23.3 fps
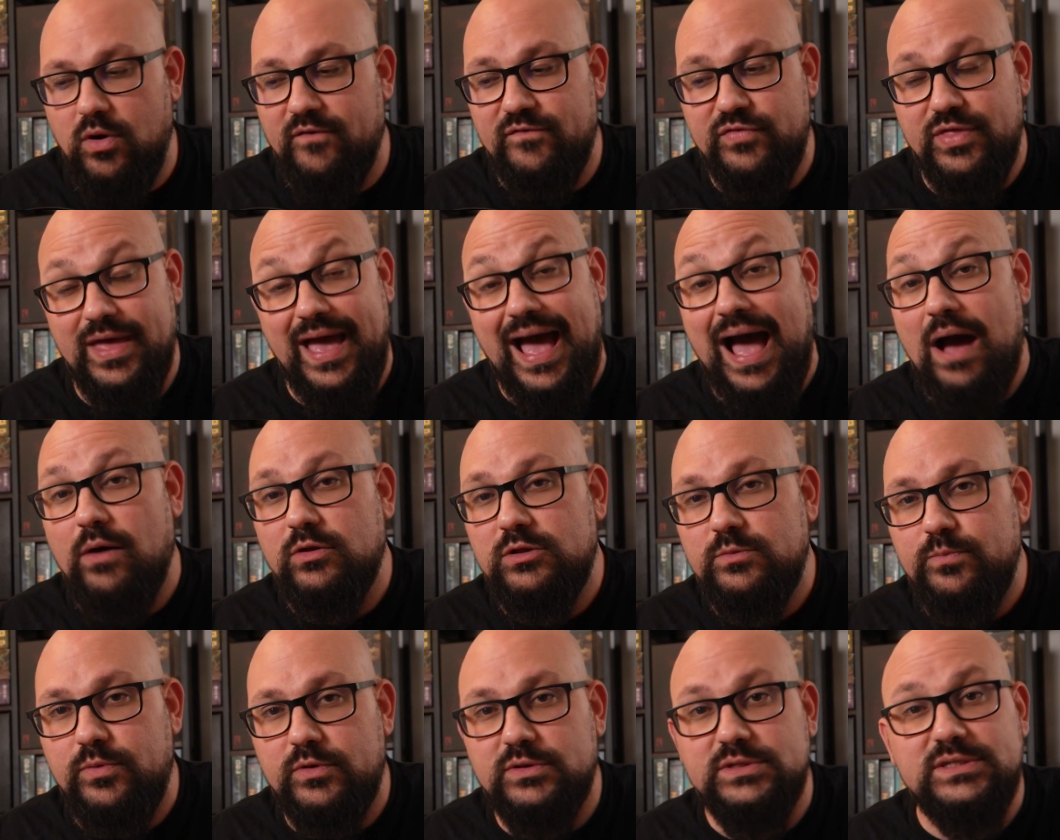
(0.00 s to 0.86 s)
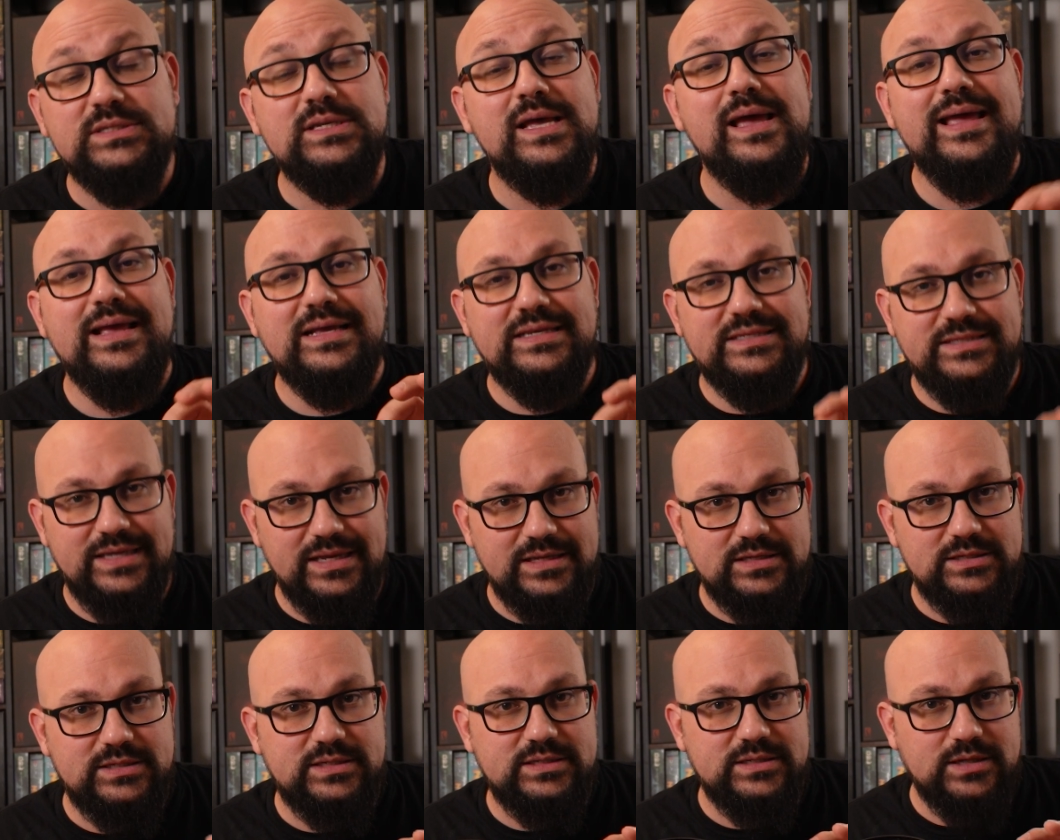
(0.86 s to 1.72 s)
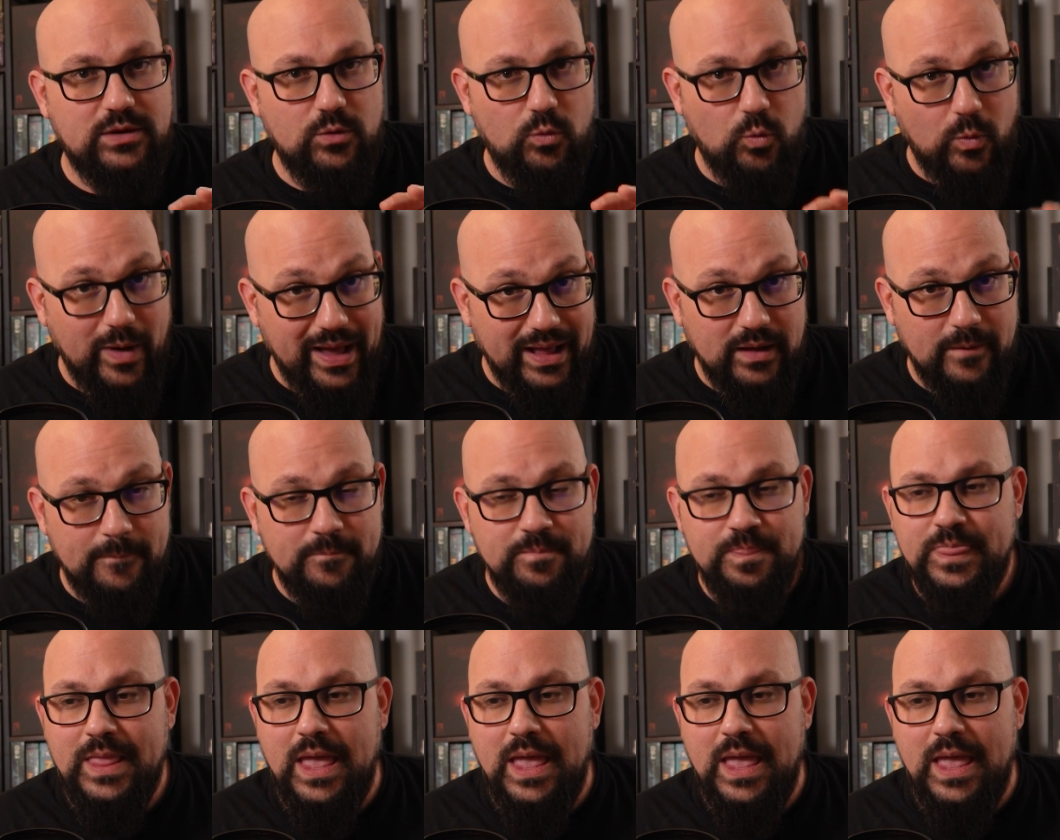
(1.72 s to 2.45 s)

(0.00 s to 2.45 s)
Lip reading: of the outpost sits well,